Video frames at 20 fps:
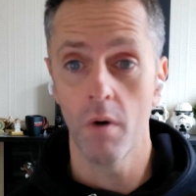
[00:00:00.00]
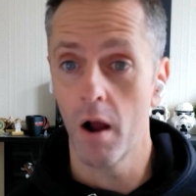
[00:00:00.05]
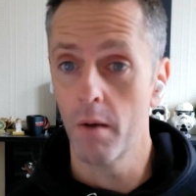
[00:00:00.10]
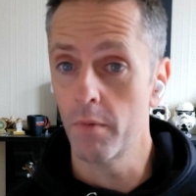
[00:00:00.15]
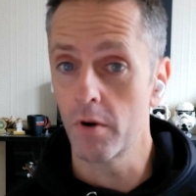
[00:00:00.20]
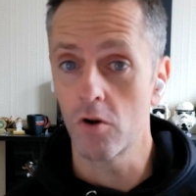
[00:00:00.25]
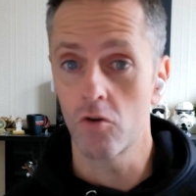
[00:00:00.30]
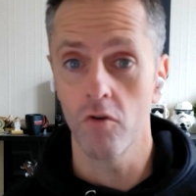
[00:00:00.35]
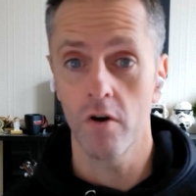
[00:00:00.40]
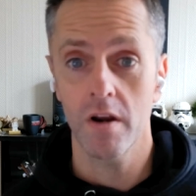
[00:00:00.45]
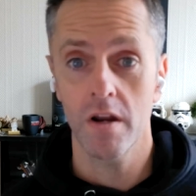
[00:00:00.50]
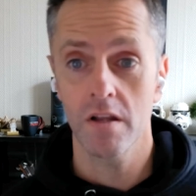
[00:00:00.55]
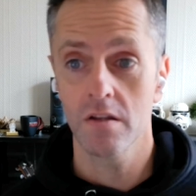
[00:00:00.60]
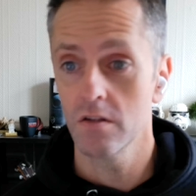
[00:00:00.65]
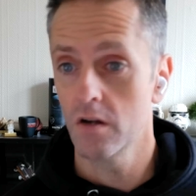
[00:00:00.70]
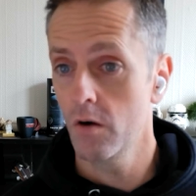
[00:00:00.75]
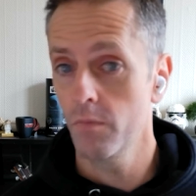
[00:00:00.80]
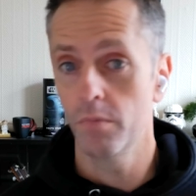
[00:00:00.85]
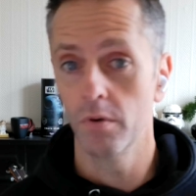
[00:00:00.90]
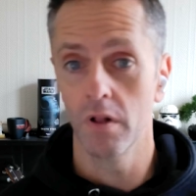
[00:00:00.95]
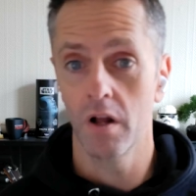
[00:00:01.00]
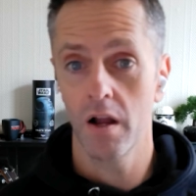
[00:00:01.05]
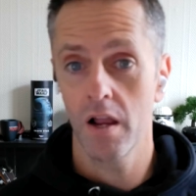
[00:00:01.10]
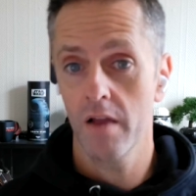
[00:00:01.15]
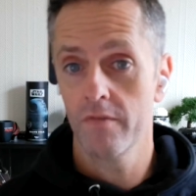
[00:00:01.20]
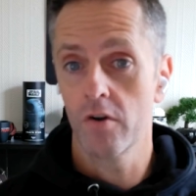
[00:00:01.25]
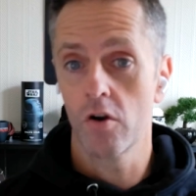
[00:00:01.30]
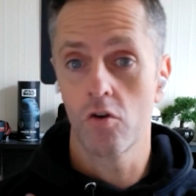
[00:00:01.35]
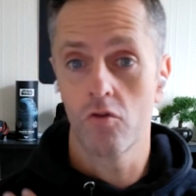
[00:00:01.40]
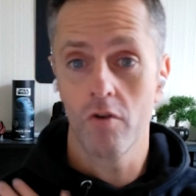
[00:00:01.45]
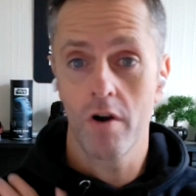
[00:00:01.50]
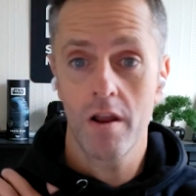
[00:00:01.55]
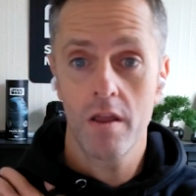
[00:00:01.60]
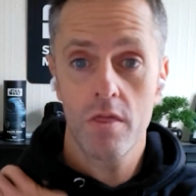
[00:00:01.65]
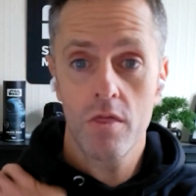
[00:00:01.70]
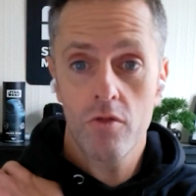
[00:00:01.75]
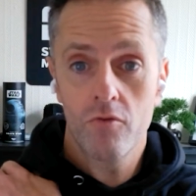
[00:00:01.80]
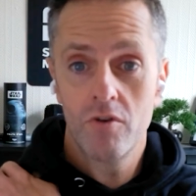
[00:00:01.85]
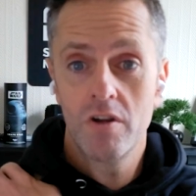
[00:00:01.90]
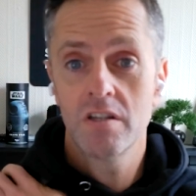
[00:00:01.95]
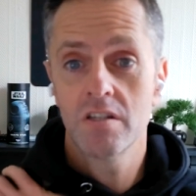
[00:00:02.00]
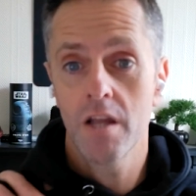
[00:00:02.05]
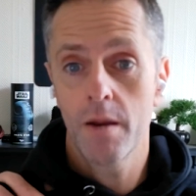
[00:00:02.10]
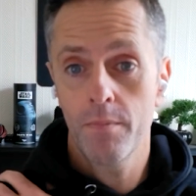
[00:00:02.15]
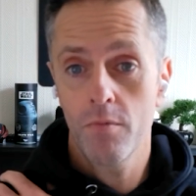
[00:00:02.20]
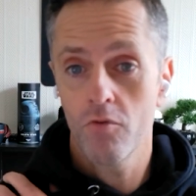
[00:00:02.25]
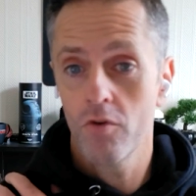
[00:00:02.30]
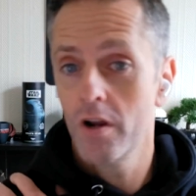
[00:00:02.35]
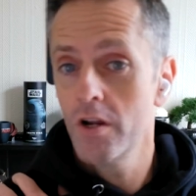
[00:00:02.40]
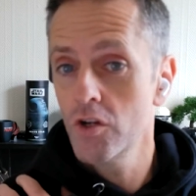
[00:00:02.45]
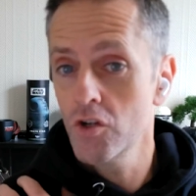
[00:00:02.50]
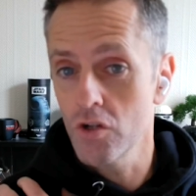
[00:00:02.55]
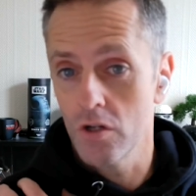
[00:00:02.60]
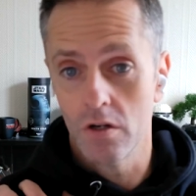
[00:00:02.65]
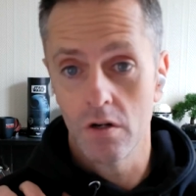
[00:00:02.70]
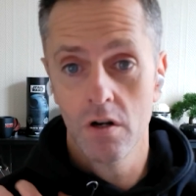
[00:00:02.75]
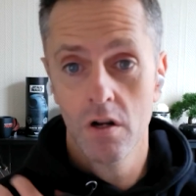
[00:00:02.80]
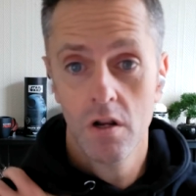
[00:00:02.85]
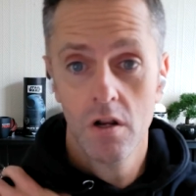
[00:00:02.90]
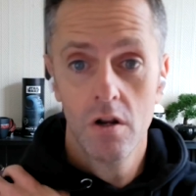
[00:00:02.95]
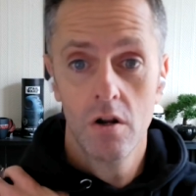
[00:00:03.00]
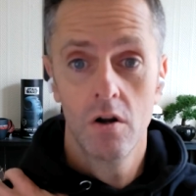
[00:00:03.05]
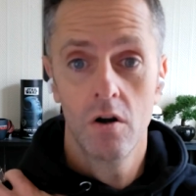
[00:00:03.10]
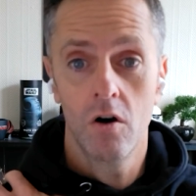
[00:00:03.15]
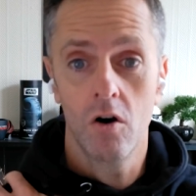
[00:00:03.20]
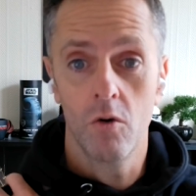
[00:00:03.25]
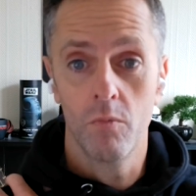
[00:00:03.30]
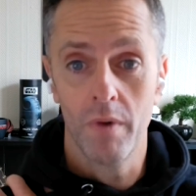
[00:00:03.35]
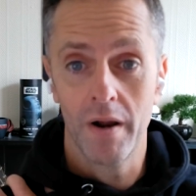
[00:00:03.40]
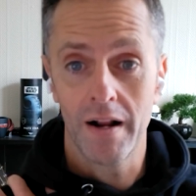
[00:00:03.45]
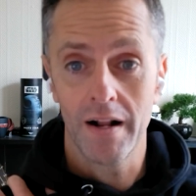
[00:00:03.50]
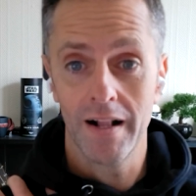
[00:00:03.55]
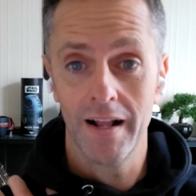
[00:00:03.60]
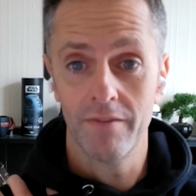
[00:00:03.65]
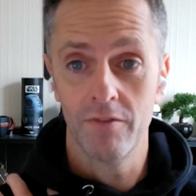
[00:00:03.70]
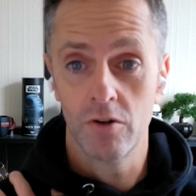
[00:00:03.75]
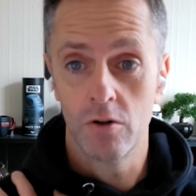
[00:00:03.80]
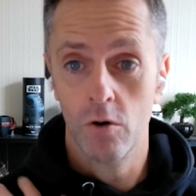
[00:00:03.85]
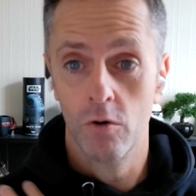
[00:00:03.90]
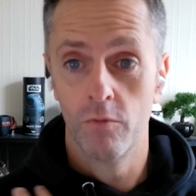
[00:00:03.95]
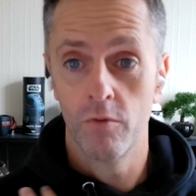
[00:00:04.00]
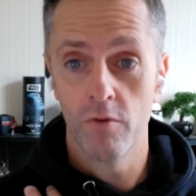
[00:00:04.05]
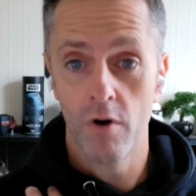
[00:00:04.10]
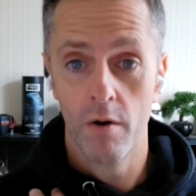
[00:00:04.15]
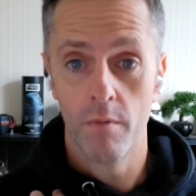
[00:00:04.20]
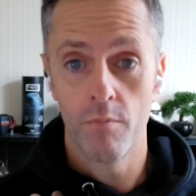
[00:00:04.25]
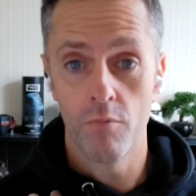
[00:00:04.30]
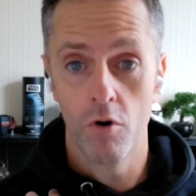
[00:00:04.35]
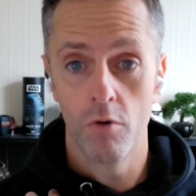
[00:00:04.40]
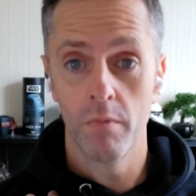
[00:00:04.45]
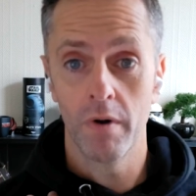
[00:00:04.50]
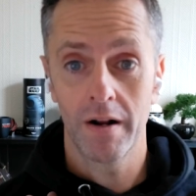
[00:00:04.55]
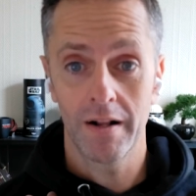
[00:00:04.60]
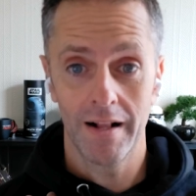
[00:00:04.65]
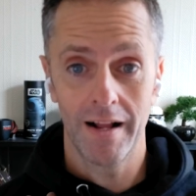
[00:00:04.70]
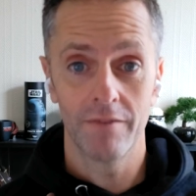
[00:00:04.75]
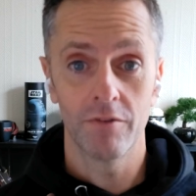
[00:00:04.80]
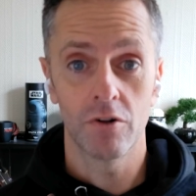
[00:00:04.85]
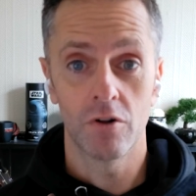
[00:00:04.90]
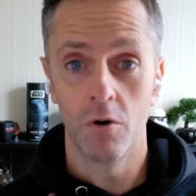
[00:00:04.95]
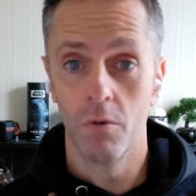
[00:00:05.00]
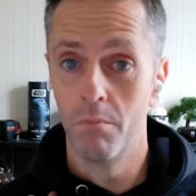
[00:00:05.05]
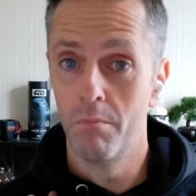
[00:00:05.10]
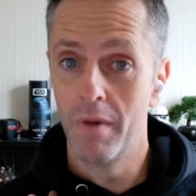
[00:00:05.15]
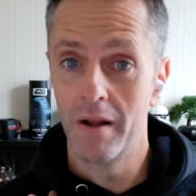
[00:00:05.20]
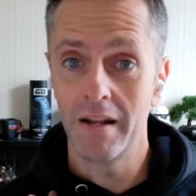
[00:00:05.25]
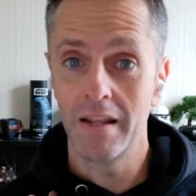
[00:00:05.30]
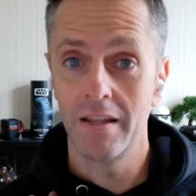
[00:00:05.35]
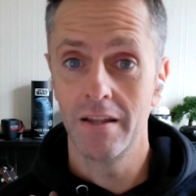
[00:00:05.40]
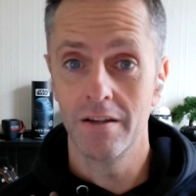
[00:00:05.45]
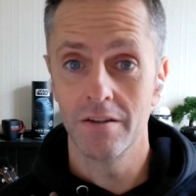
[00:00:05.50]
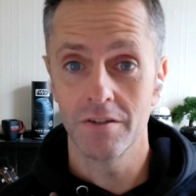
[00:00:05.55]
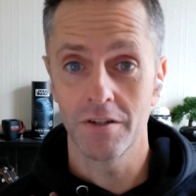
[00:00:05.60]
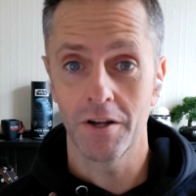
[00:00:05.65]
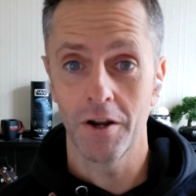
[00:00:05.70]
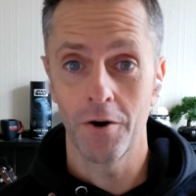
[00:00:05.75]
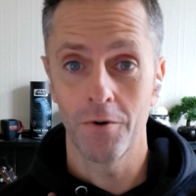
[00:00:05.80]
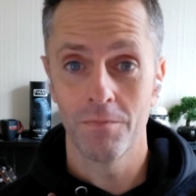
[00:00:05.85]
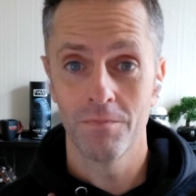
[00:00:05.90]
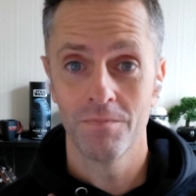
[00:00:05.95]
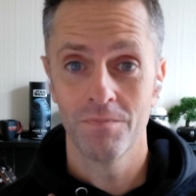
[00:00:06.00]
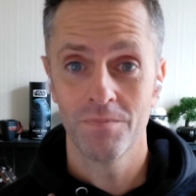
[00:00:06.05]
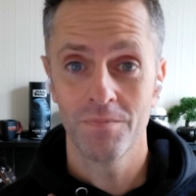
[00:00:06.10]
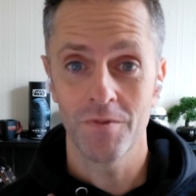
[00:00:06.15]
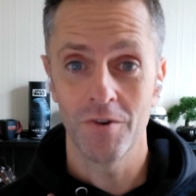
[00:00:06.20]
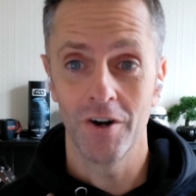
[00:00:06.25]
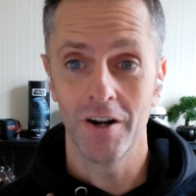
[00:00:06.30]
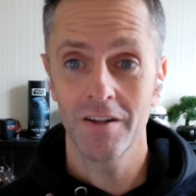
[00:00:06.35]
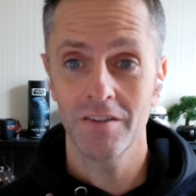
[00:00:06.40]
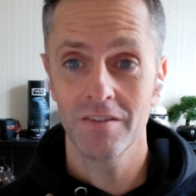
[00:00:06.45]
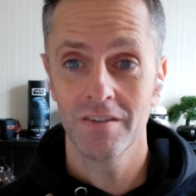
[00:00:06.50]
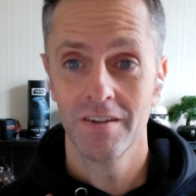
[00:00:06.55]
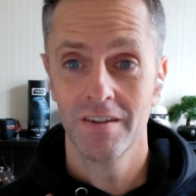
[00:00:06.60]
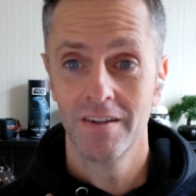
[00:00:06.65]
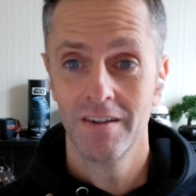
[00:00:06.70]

I'm a great example. I have a grade 3 separation on my clavicle before I broke my clavicle many years ago, right?